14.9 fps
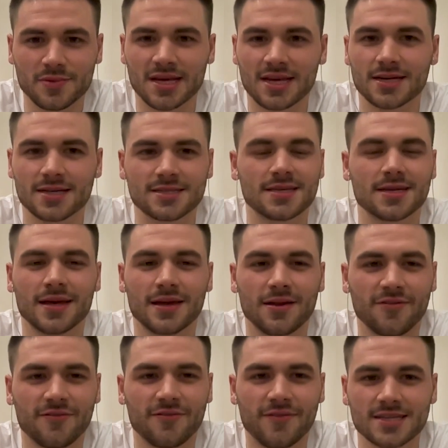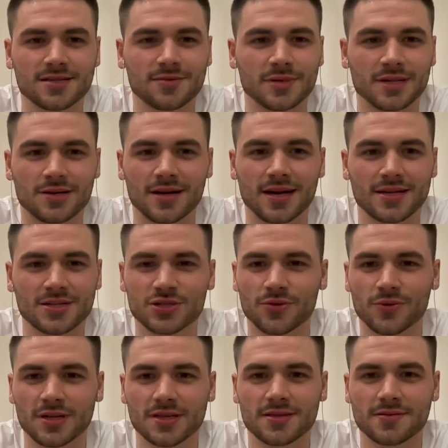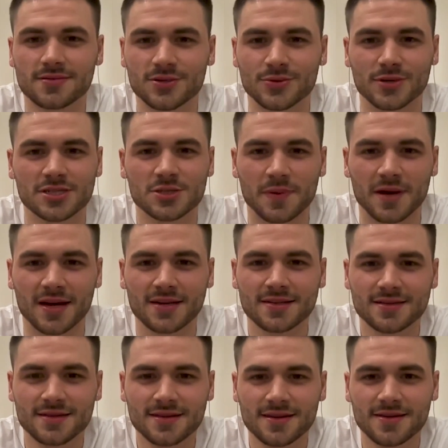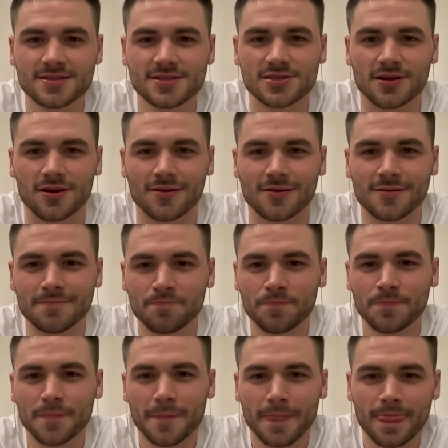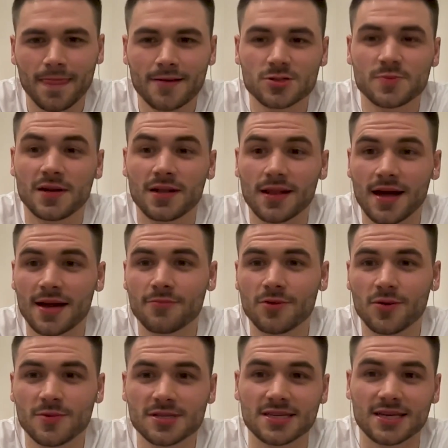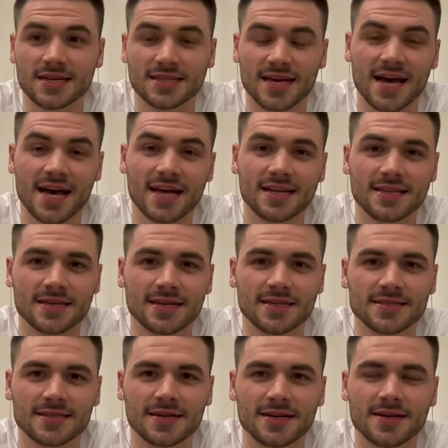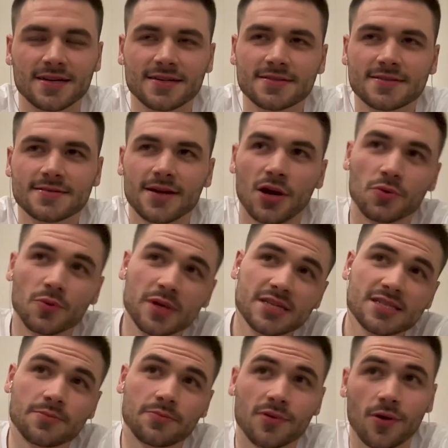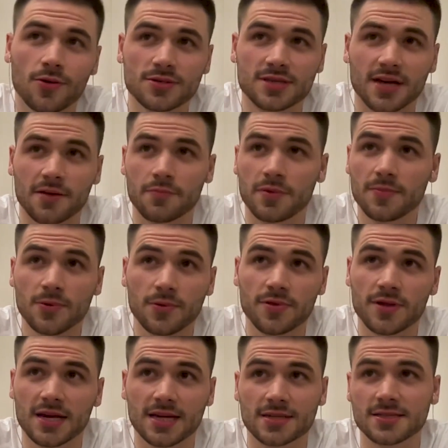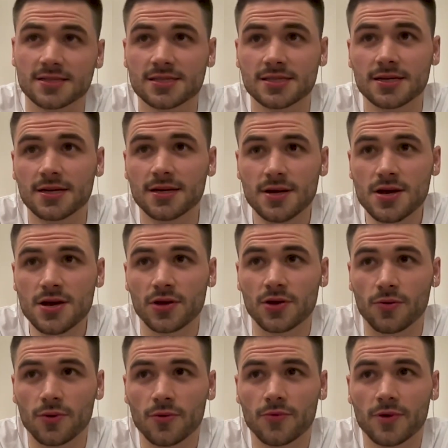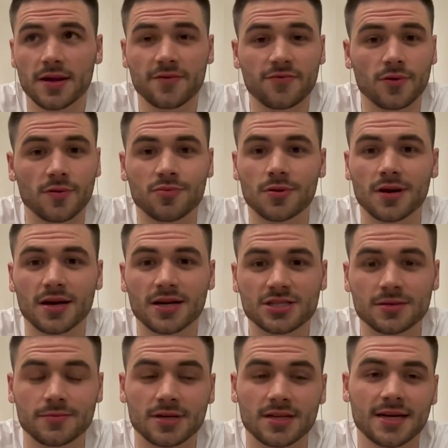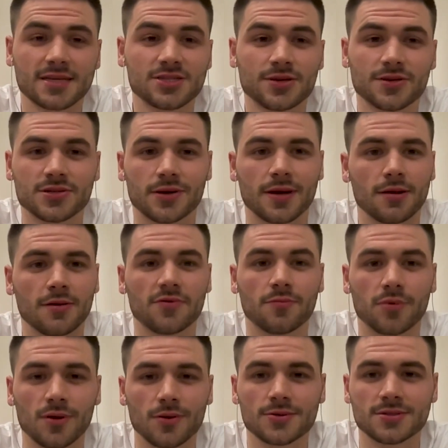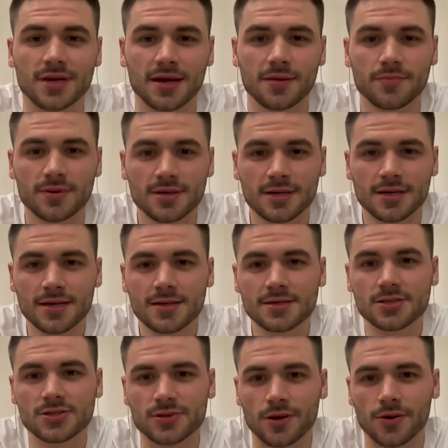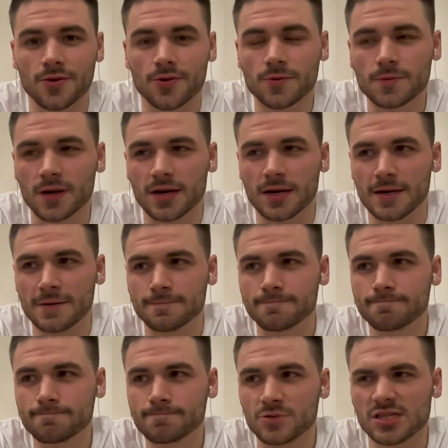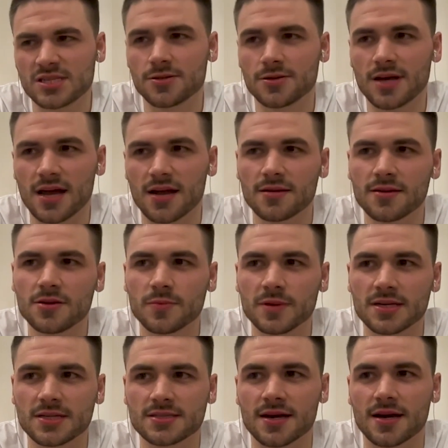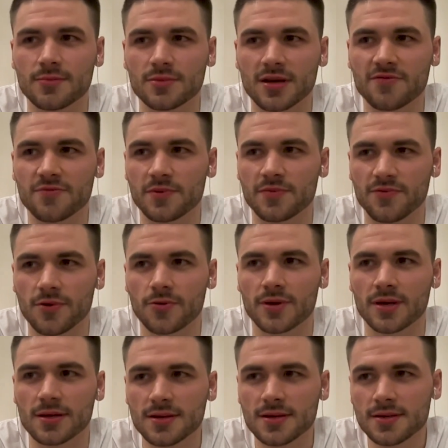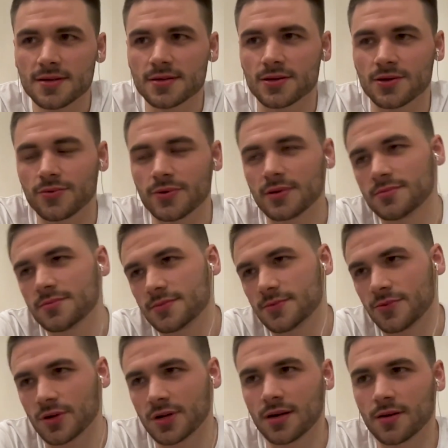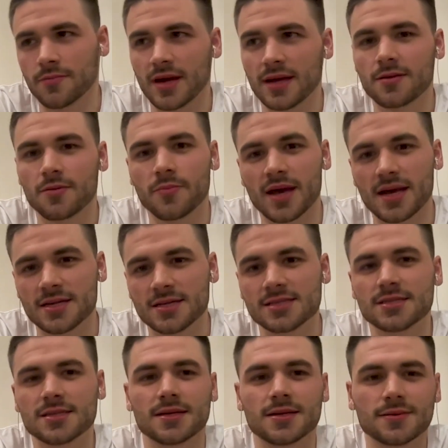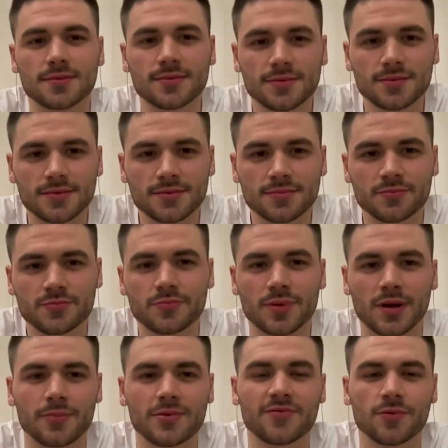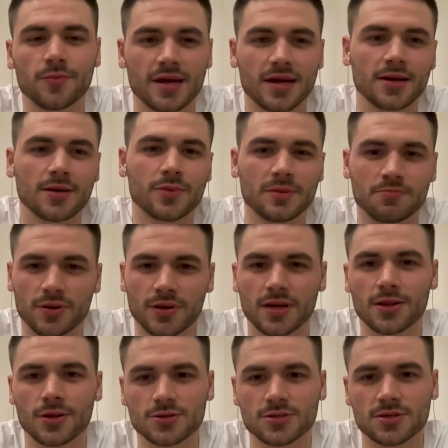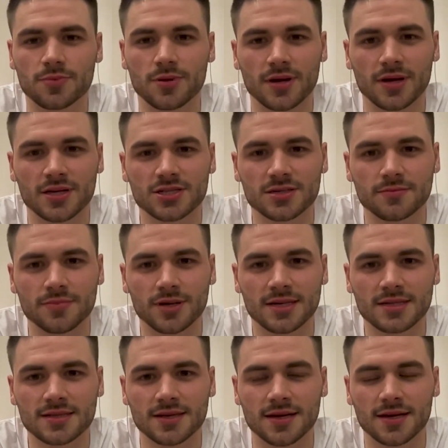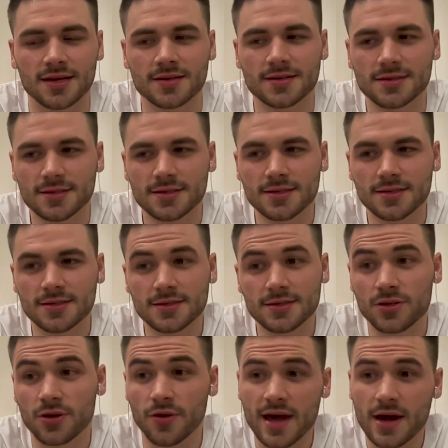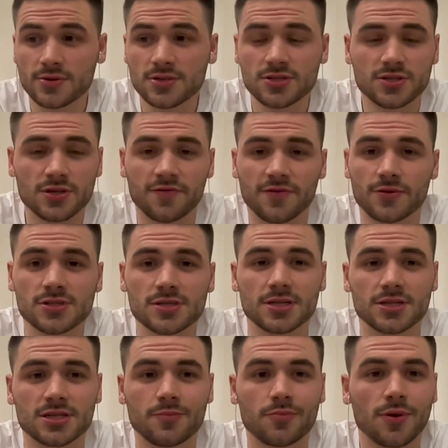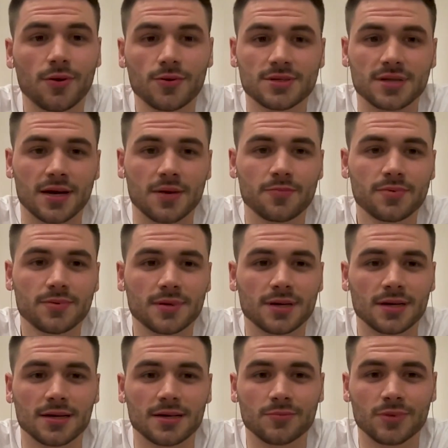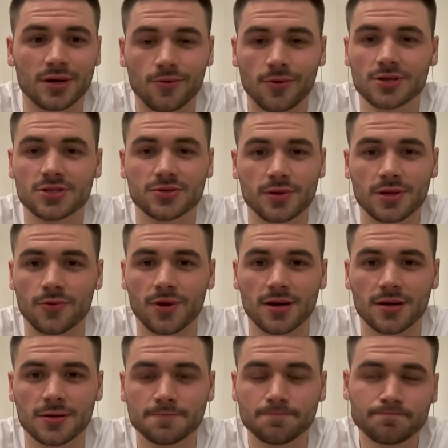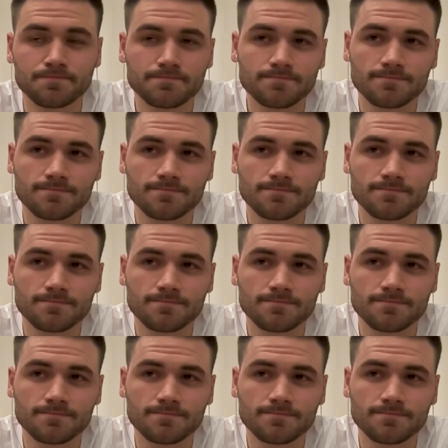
because it, it affects them. They're not sure what to expect. So there's been a lot of moments like that, and then. Uh, our recent prototype, people think it's, you know, we're ready for production, but that's just our alpha prototype. So um, we still got a little bit of time left before we, you know, we we're gonna make the betas and then probably from there be pretty close to production. But uh, no, that was just our first legit prototype, um, but it works really well.